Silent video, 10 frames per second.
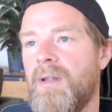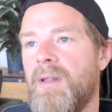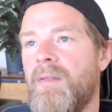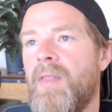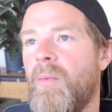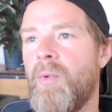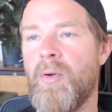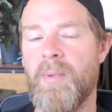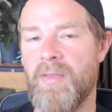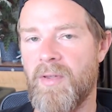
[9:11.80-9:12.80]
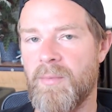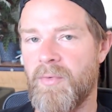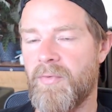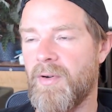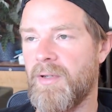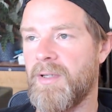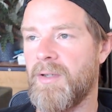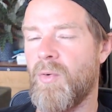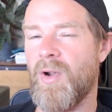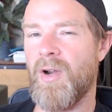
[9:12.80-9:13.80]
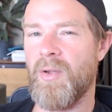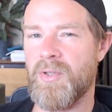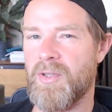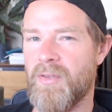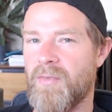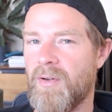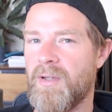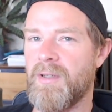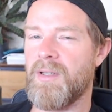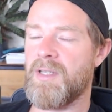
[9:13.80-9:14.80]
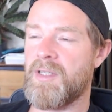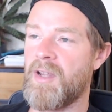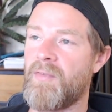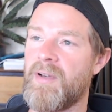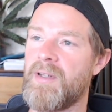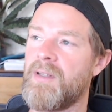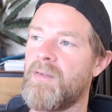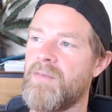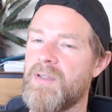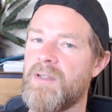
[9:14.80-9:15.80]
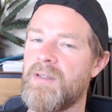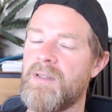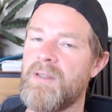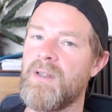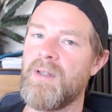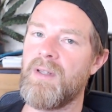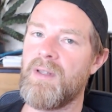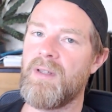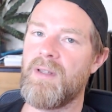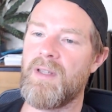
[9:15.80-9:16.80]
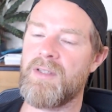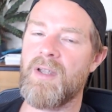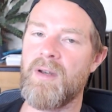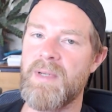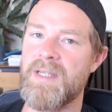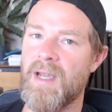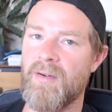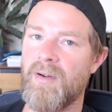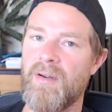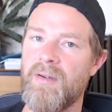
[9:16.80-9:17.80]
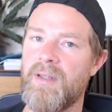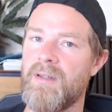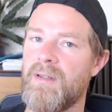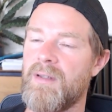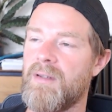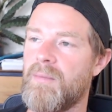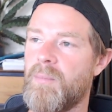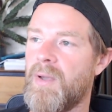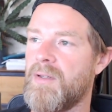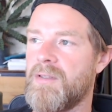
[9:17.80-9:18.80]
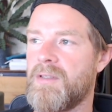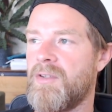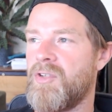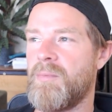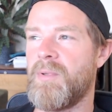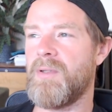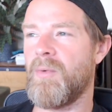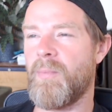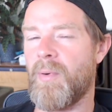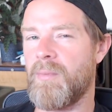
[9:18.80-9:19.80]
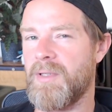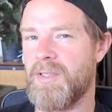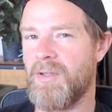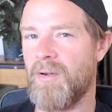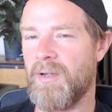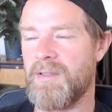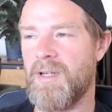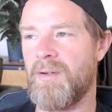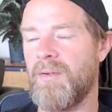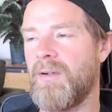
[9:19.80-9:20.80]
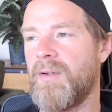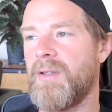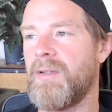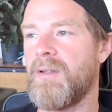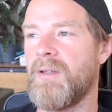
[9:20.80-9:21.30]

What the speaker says: that will be thermal throttling or close to throttling. It's definitely, obviously, it's going to be downclocking, because a GPU will probably start downclocking